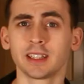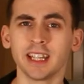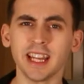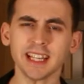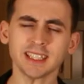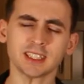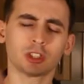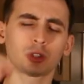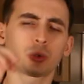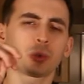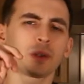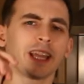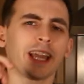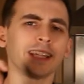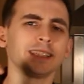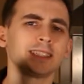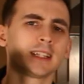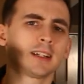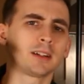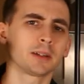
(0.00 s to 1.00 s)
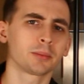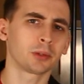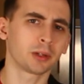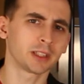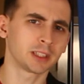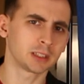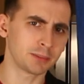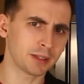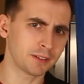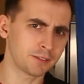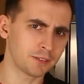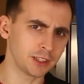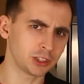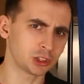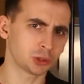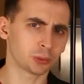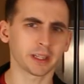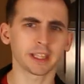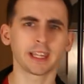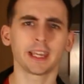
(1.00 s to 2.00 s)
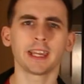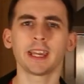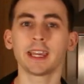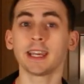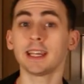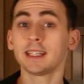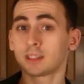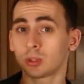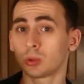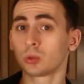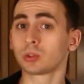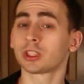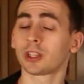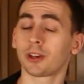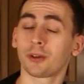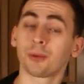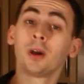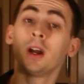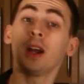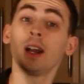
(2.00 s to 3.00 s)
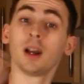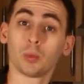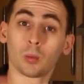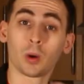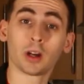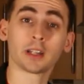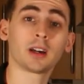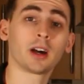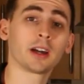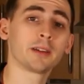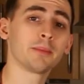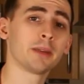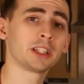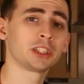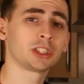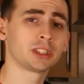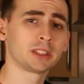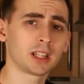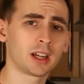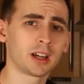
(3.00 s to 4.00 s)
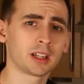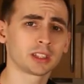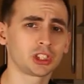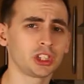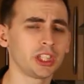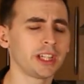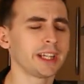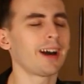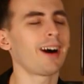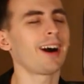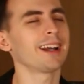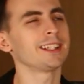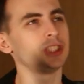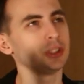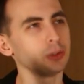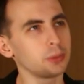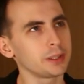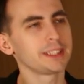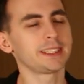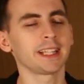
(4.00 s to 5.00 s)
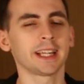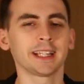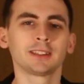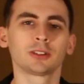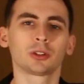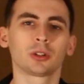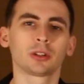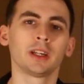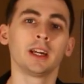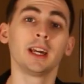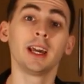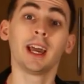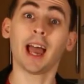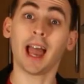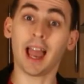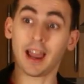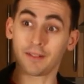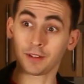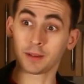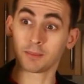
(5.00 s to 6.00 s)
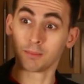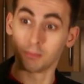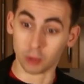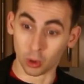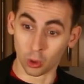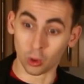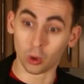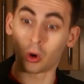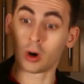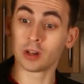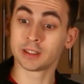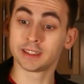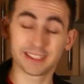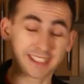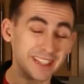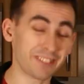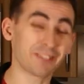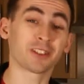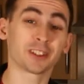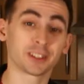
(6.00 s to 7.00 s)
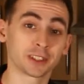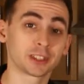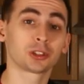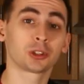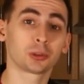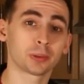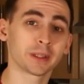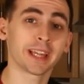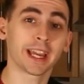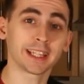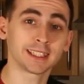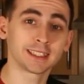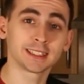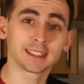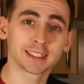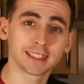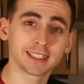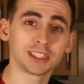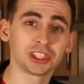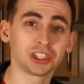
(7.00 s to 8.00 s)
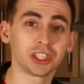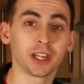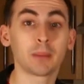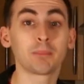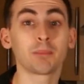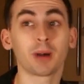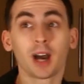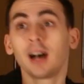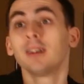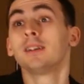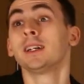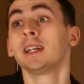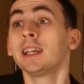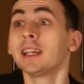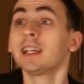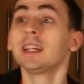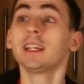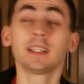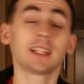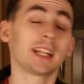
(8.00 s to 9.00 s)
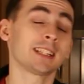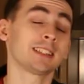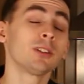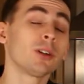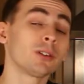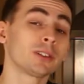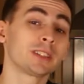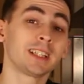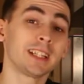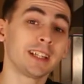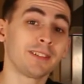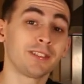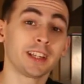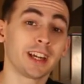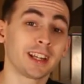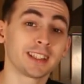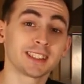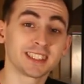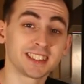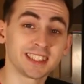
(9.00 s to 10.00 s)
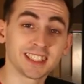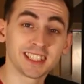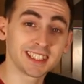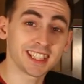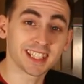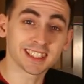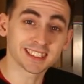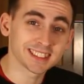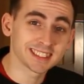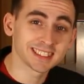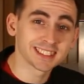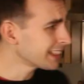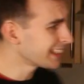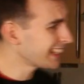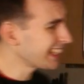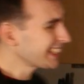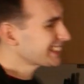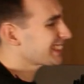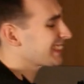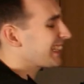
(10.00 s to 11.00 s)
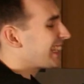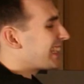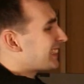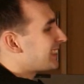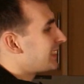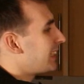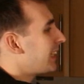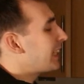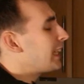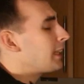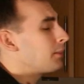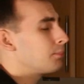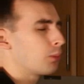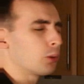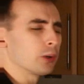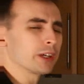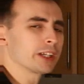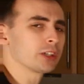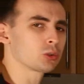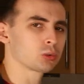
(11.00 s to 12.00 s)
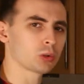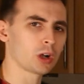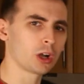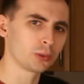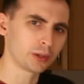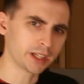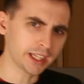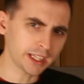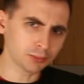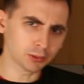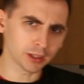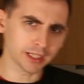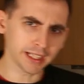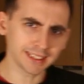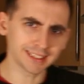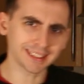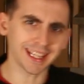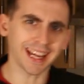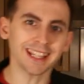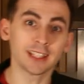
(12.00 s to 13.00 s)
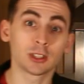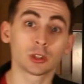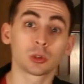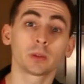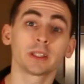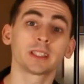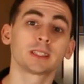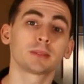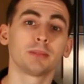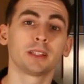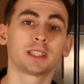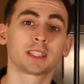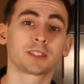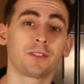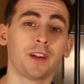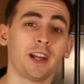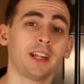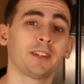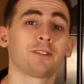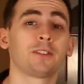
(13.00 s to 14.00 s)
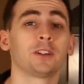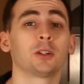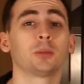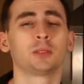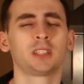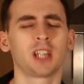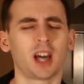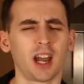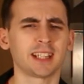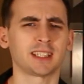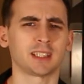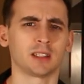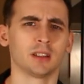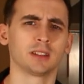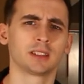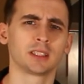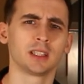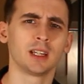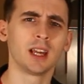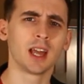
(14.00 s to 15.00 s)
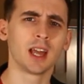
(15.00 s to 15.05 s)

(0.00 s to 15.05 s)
The next creator I'm going to be featuring here is also one I mentioned last year. I do intend on having more different creators this year, but that's not to leave the others in the dust. This is Nicky Boy Crow. He released a Christmas fan film titled